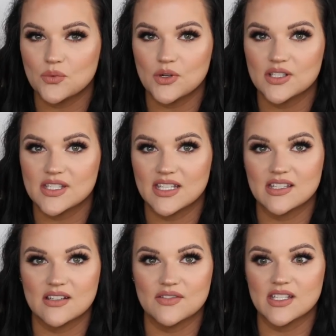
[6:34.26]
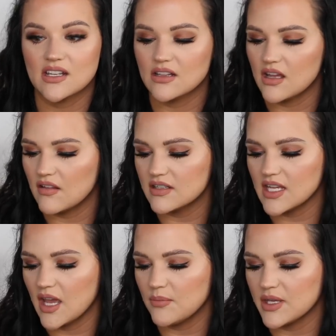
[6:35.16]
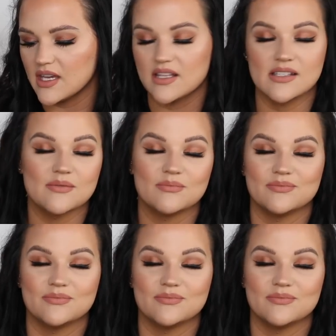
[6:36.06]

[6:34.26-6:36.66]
towards sensitive skin a lot of the time because